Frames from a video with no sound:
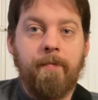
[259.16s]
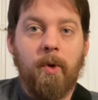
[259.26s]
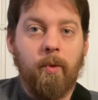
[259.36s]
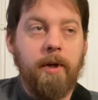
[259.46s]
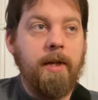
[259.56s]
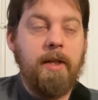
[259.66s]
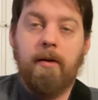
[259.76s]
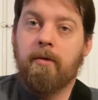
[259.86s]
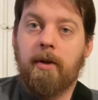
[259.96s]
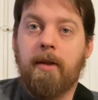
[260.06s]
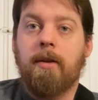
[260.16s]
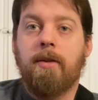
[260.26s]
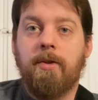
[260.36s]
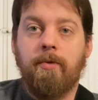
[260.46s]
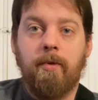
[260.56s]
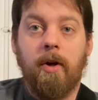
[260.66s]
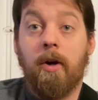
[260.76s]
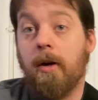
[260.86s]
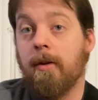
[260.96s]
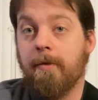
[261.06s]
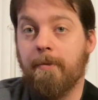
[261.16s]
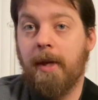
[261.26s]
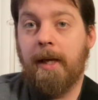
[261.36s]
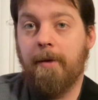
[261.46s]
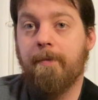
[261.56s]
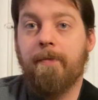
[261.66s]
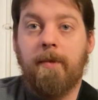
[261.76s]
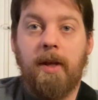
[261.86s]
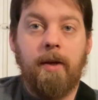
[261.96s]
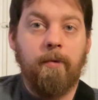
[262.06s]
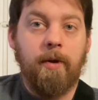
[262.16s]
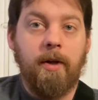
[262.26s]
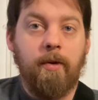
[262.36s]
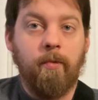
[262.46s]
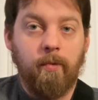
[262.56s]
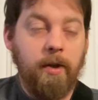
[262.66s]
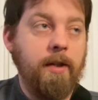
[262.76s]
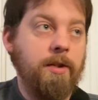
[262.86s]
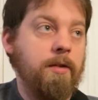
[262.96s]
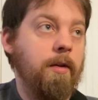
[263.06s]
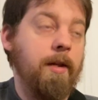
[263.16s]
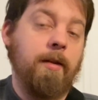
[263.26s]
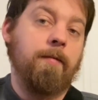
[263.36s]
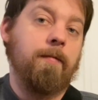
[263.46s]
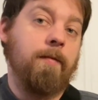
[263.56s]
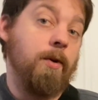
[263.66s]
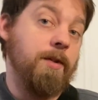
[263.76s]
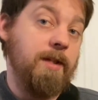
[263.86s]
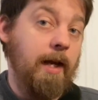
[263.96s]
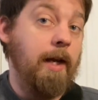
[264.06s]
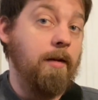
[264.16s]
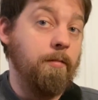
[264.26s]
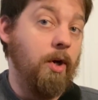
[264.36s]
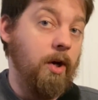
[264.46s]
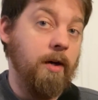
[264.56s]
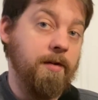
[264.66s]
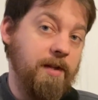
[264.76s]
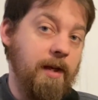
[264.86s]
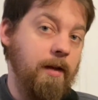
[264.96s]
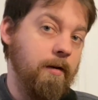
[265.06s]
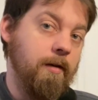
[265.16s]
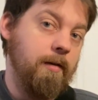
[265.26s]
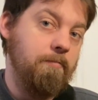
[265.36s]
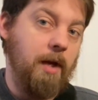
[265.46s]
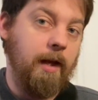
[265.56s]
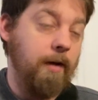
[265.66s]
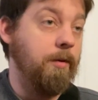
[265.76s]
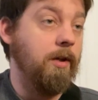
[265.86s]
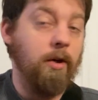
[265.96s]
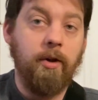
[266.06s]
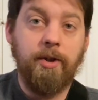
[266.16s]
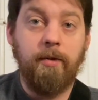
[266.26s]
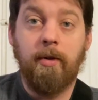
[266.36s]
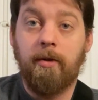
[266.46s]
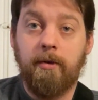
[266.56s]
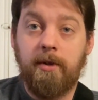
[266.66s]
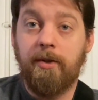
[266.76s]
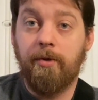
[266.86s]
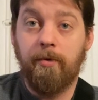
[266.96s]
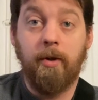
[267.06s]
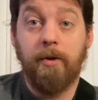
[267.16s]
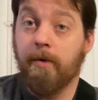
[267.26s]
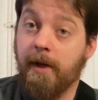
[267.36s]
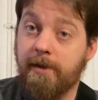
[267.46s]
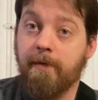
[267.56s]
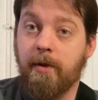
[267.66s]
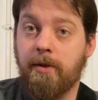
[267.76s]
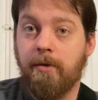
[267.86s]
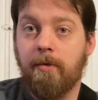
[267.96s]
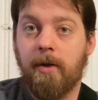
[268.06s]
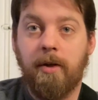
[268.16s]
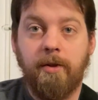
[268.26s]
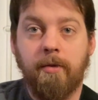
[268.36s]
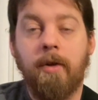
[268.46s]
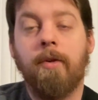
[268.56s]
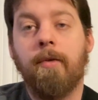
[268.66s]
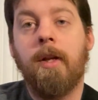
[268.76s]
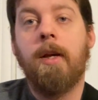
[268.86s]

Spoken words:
we're going to take a look at the tune All of Me. And we're going to really just look at the first 8 bars here. And I would encourage you to learn the rest of the tune on your own.